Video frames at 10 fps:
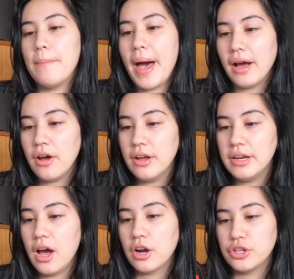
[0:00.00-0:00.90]
back
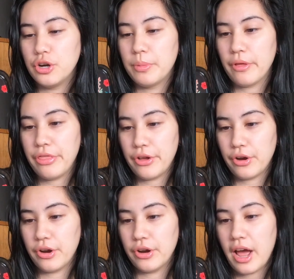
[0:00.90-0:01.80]
on October
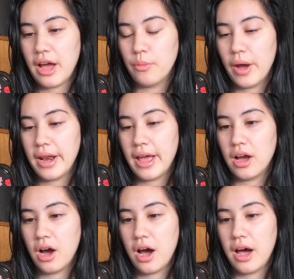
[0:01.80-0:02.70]
3rd, I went
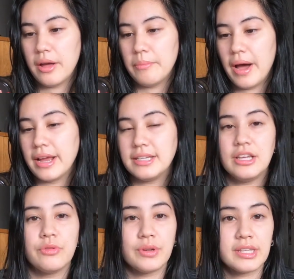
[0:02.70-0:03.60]
and got my
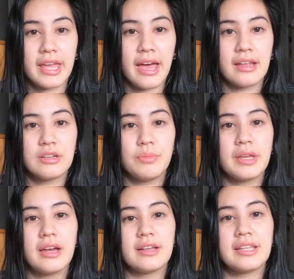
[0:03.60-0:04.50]
teeth rescanned
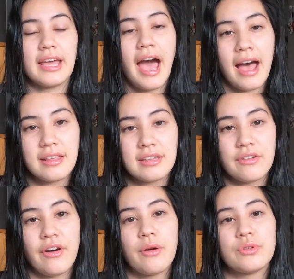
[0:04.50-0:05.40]
because they asked
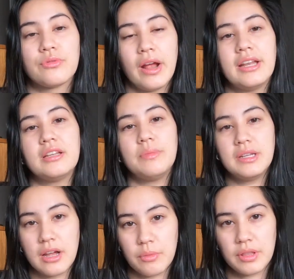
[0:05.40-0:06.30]
if I was ready to be
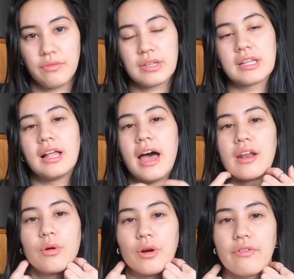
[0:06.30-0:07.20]
done with
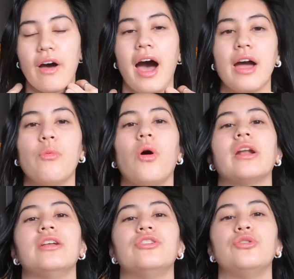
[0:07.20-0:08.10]
Invisalign or if I
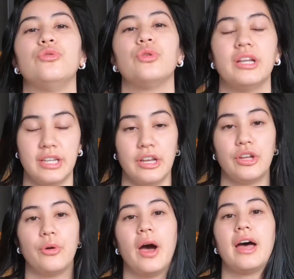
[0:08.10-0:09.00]
wanted to
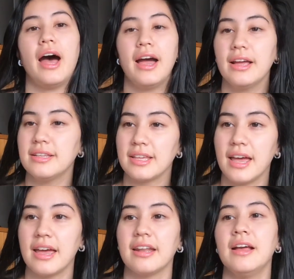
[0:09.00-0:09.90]
continue. And I
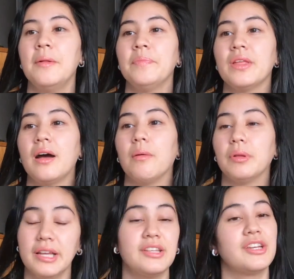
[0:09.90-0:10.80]
said,
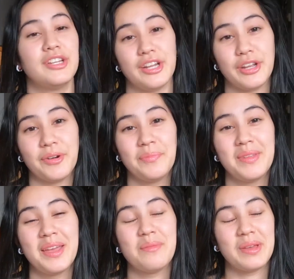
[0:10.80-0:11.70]
please continue,
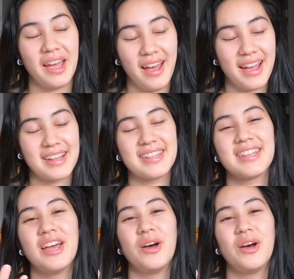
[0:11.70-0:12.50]
because